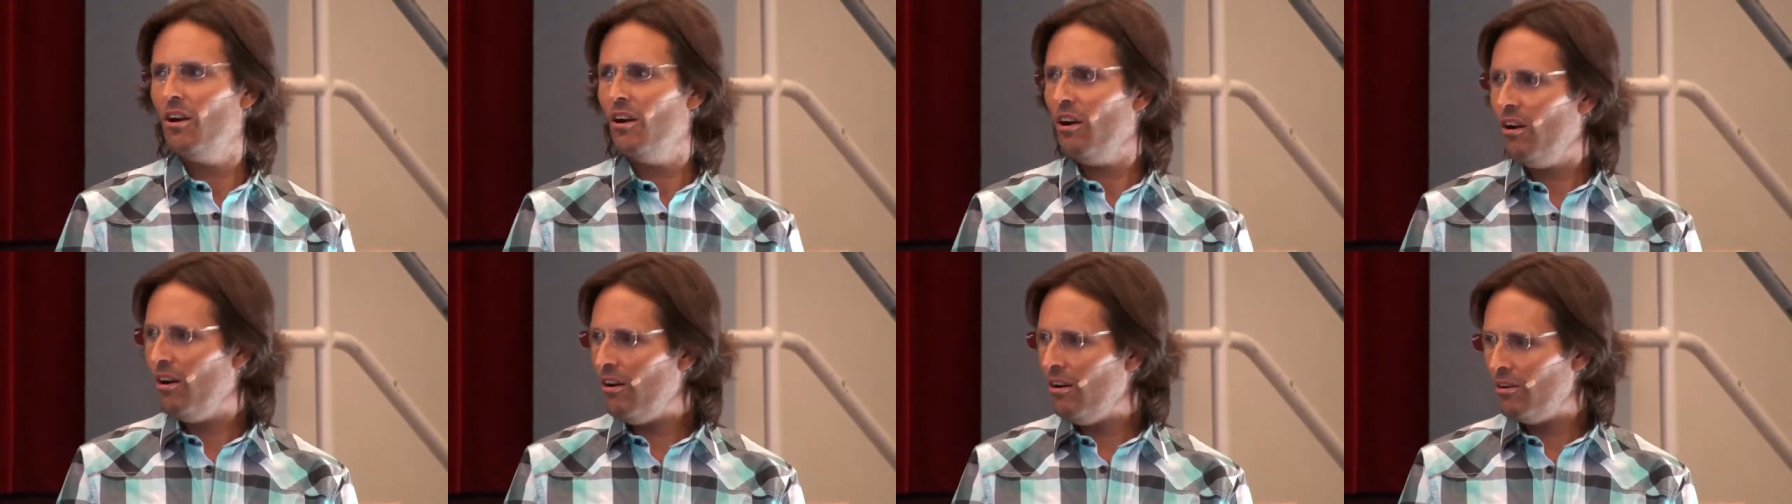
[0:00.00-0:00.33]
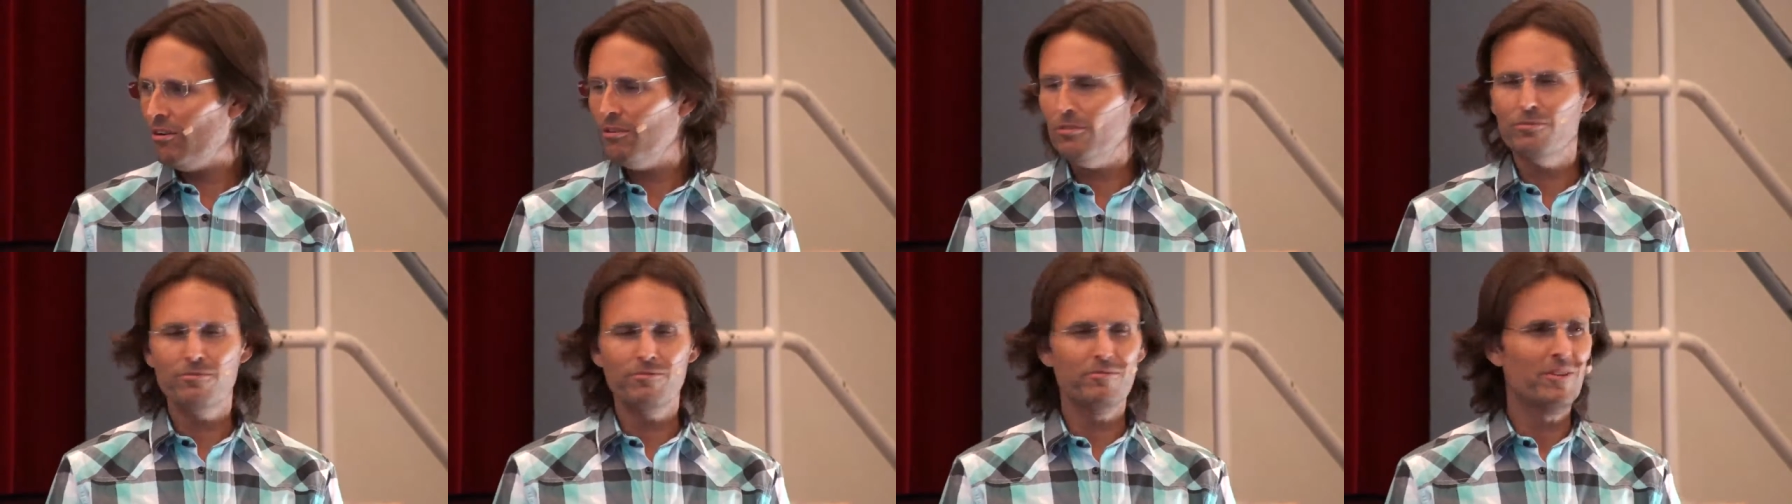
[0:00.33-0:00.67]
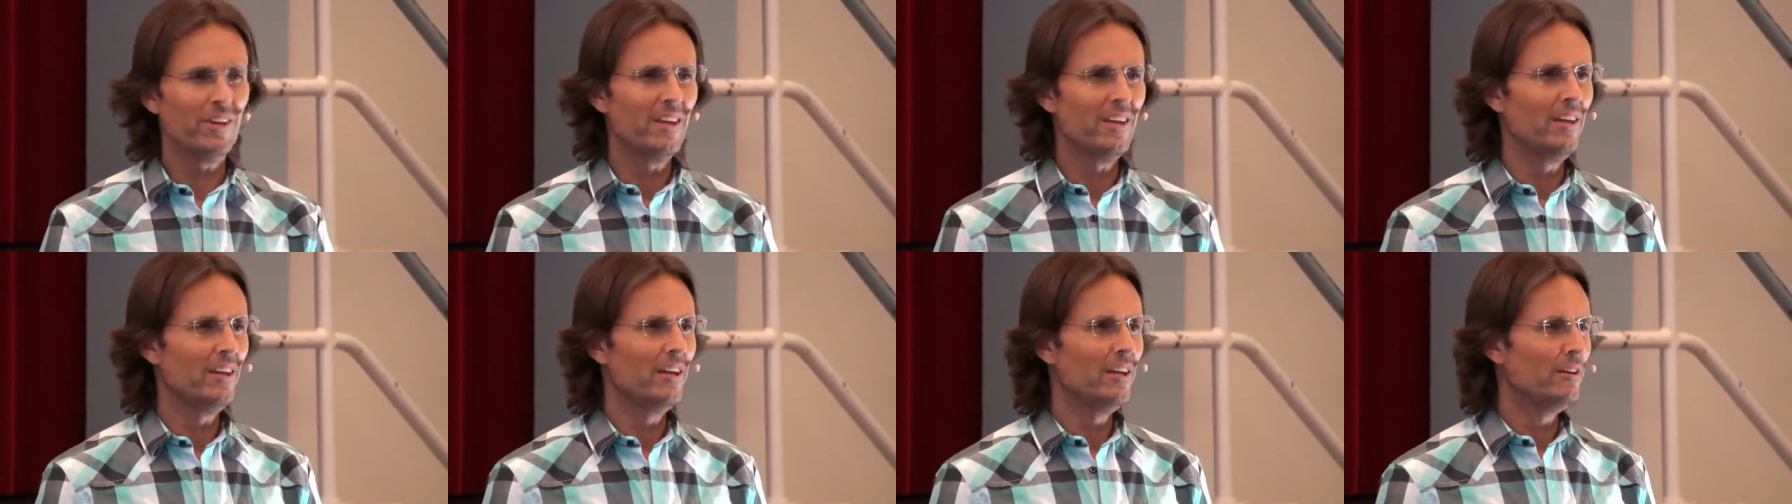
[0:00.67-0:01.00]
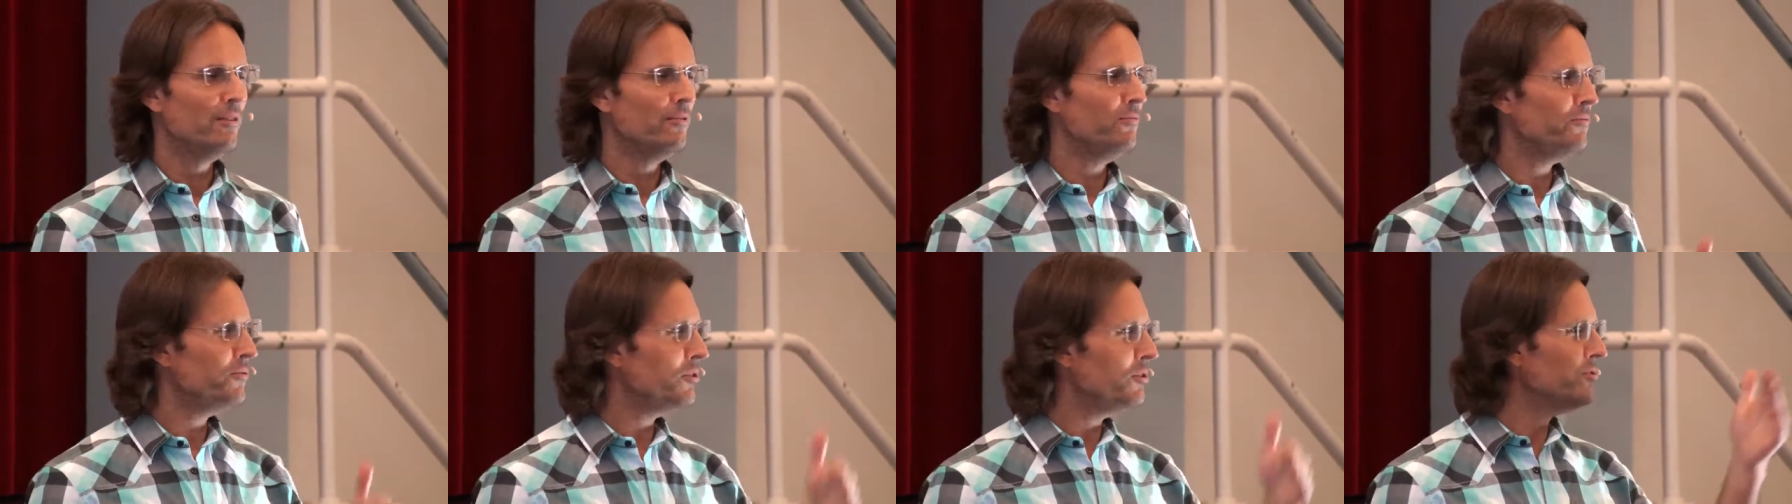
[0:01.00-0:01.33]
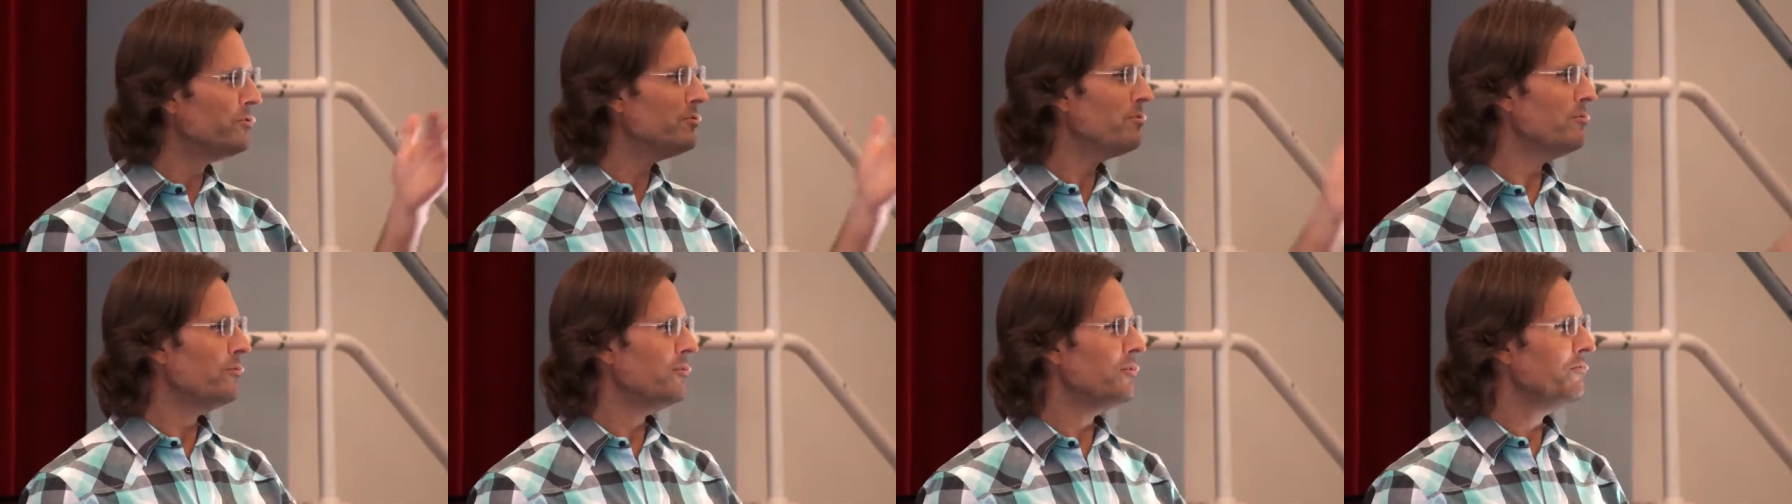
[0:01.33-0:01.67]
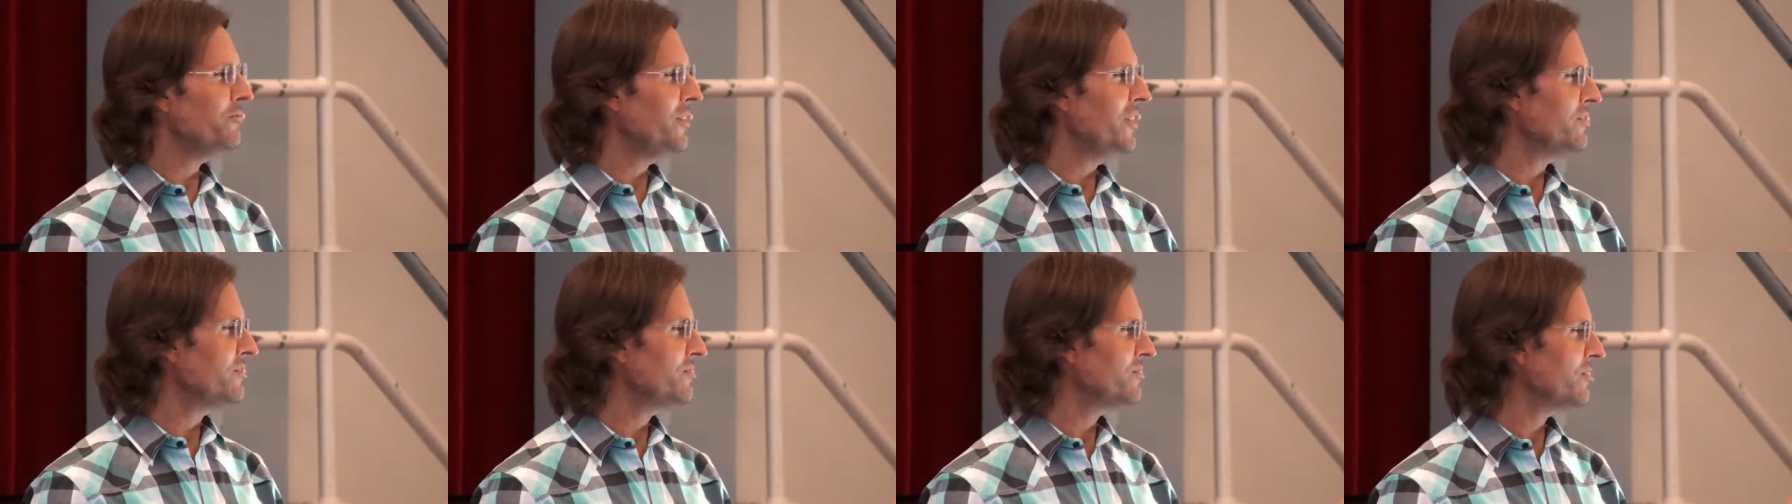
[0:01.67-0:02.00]
of future
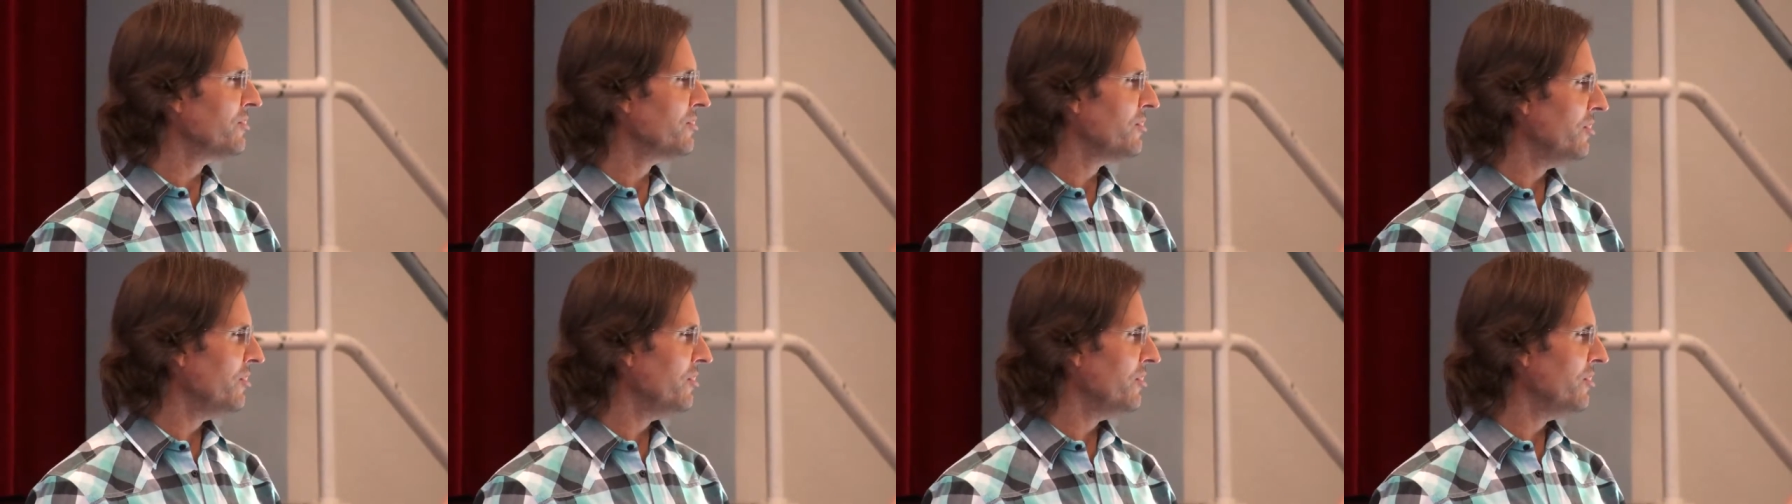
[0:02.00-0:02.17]
events